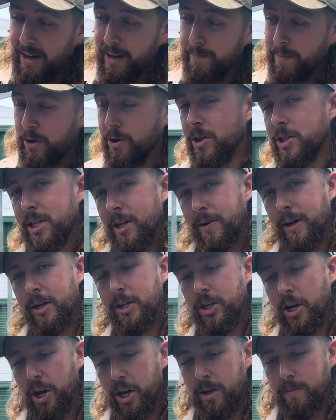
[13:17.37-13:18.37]
Because they're in
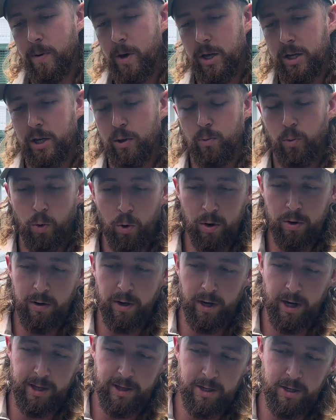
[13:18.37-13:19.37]
dirty, murky water a
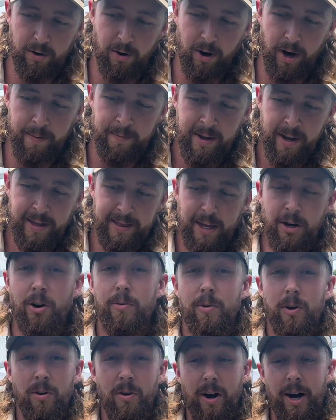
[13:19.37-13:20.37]
lot of the time, they're not
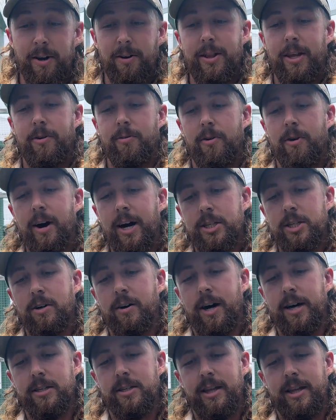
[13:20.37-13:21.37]
relying on their
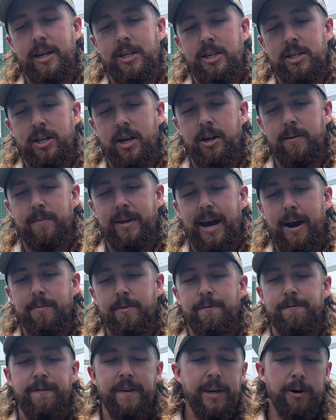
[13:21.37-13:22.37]
eyesight, so they're just going to be able to
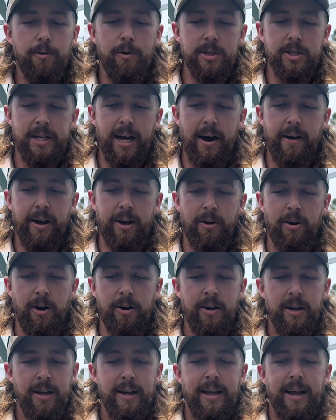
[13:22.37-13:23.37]
feel what's going
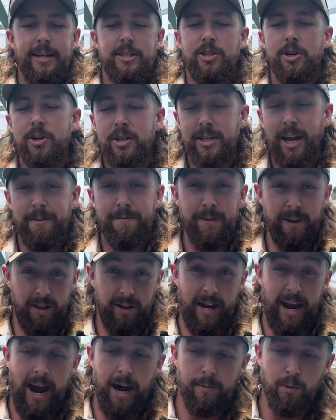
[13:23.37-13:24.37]
on. As soon as they feel
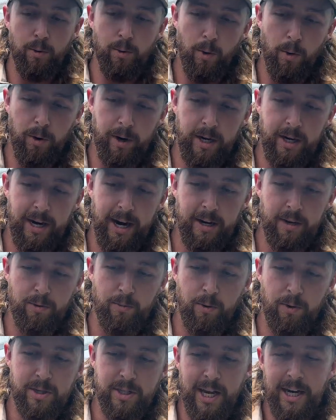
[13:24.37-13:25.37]
an animal walking down to the
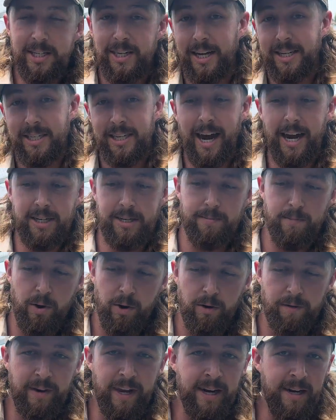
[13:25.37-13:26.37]
water's edge, they start to
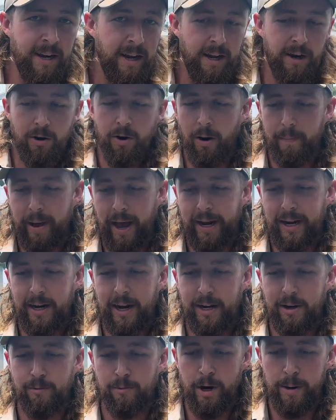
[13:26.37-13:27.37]
move in, not making
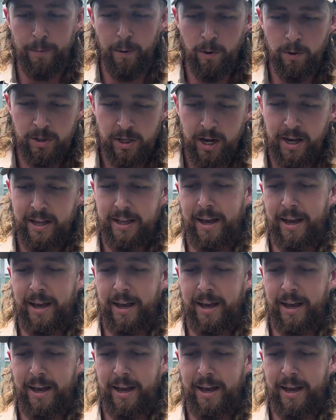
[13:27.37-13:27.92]
any ripples.